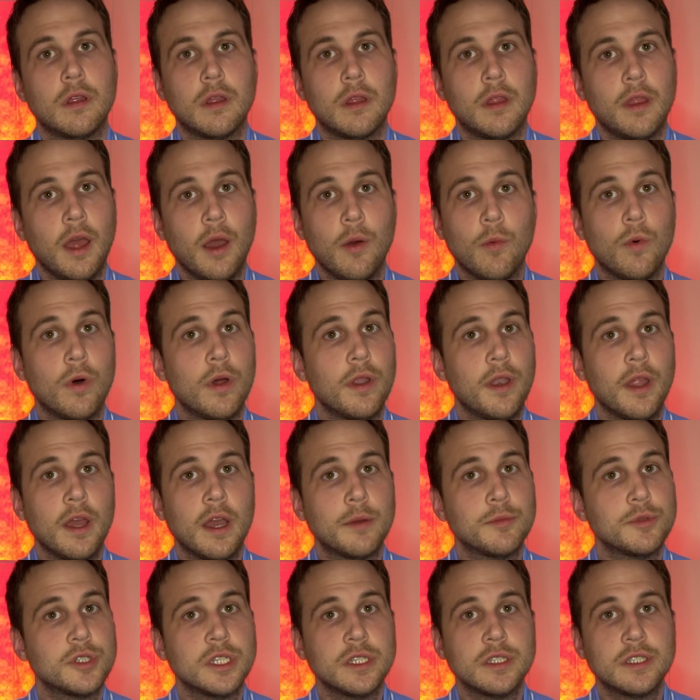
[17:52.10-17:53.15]
that one time
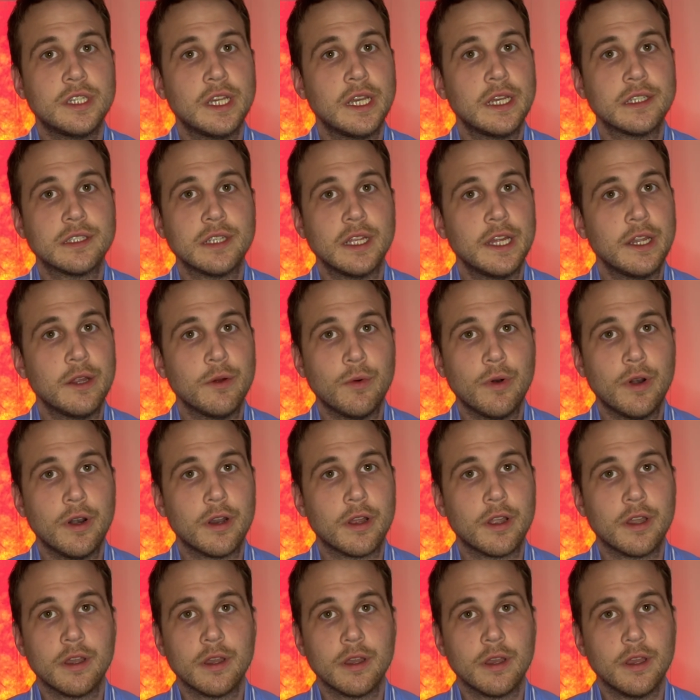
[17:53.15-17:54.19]
she stays late at
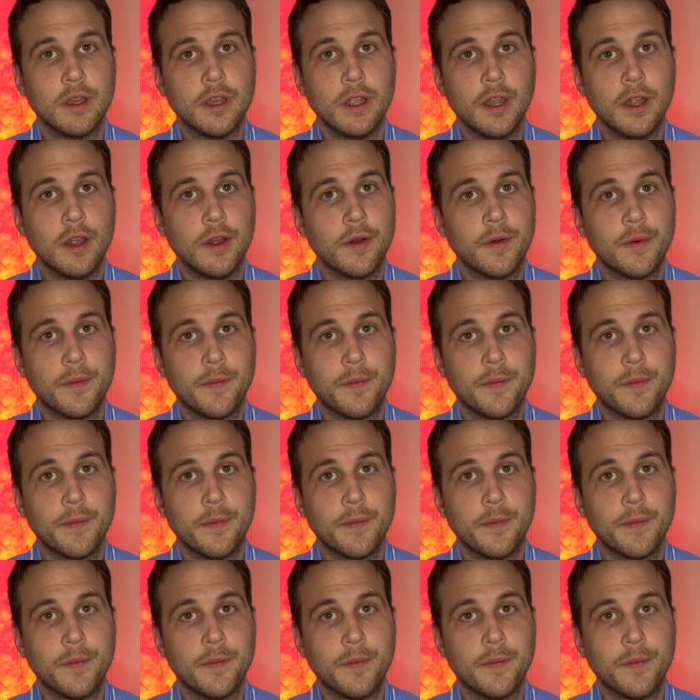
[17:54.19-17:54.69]
work, you